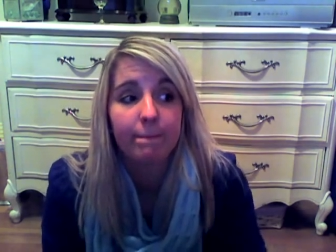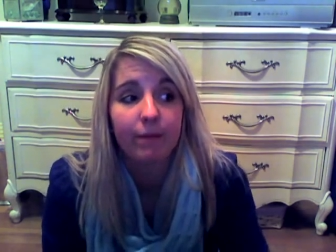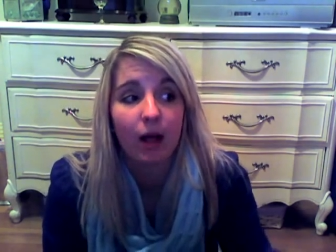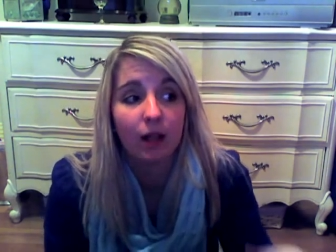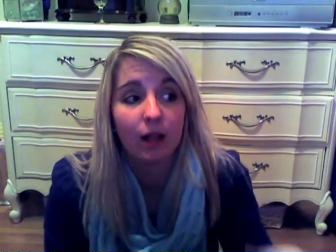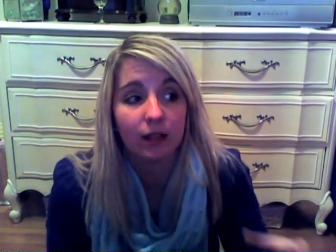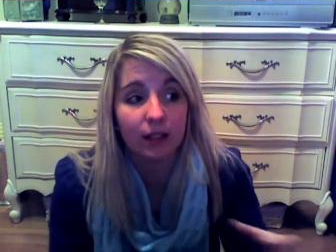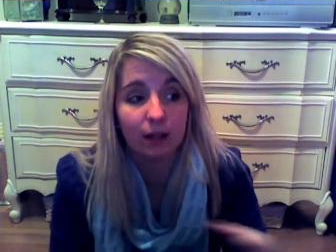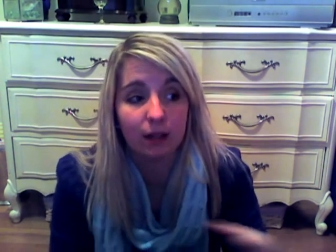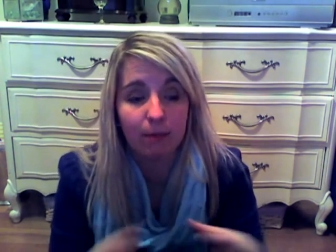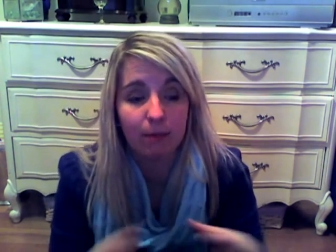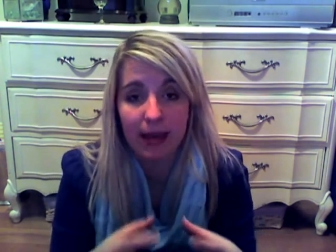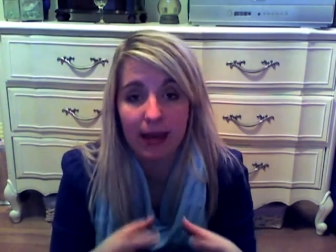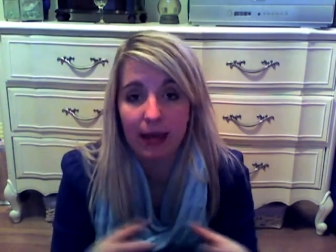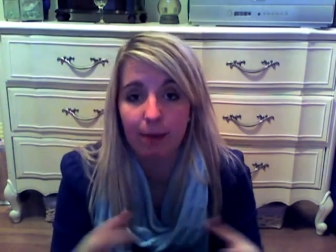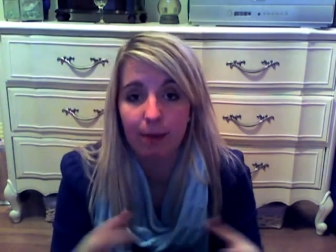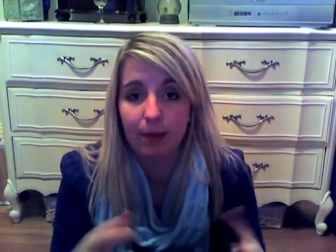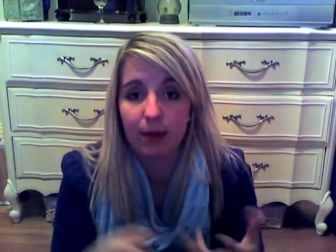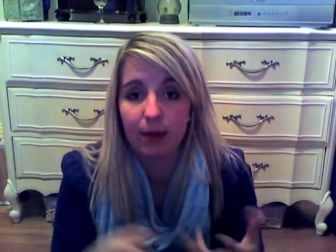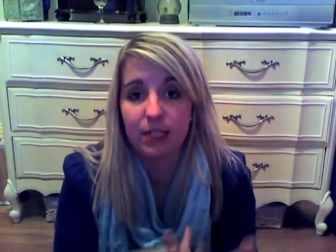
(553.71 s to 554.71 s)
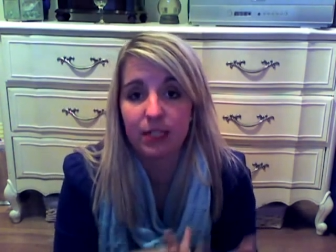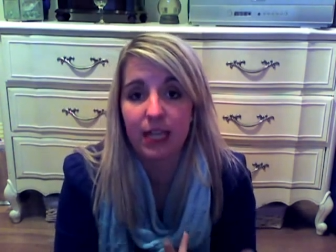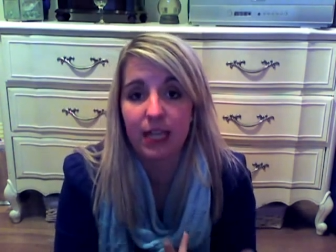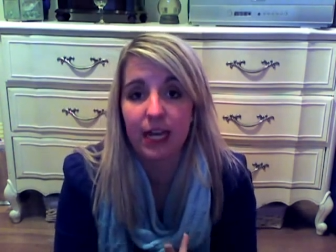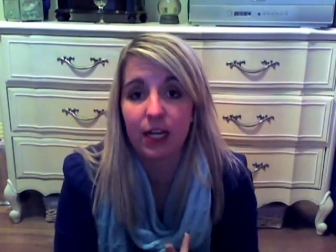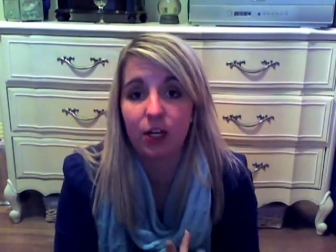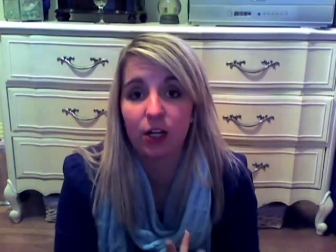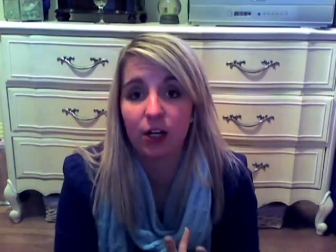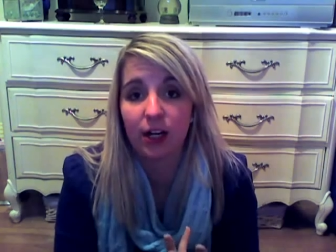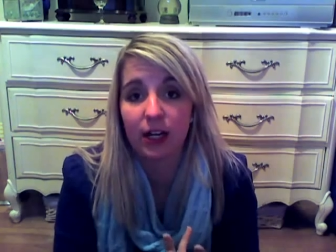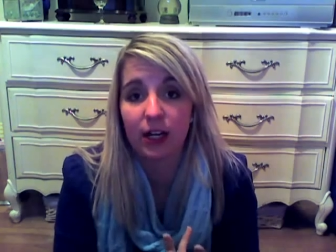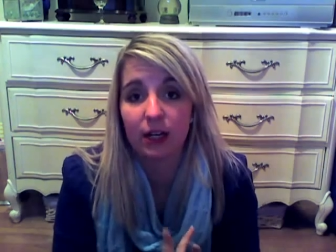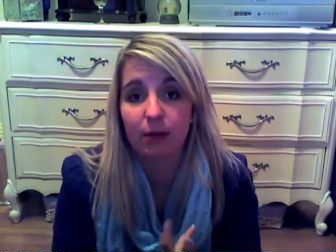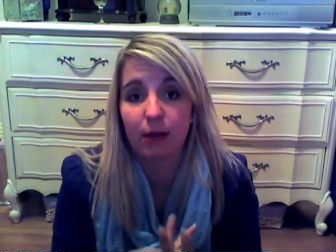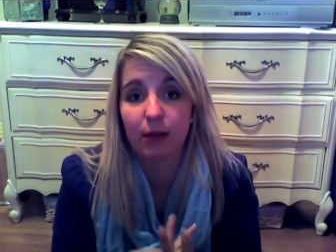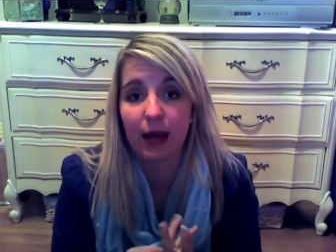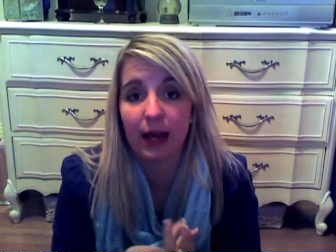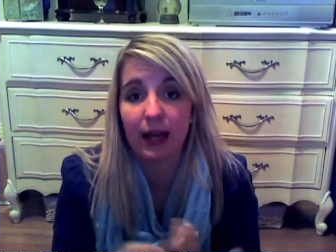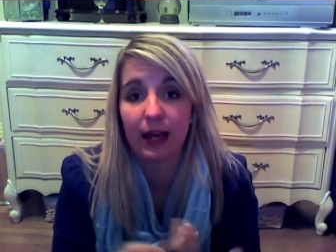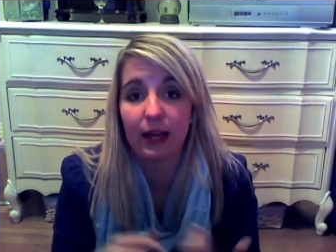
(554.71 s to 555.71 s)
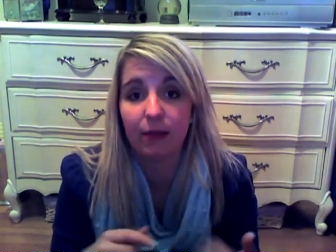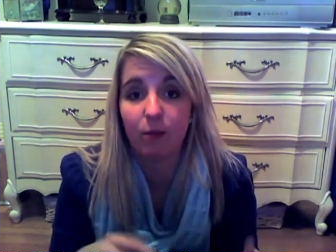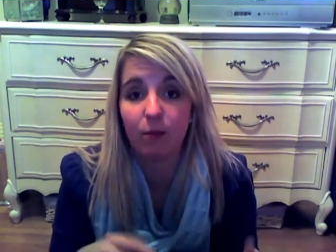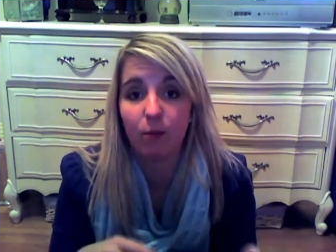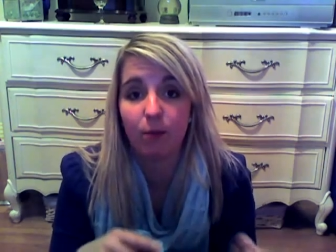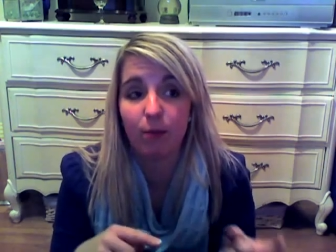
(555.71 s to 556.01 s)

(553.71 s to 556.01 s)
a little makeup container in my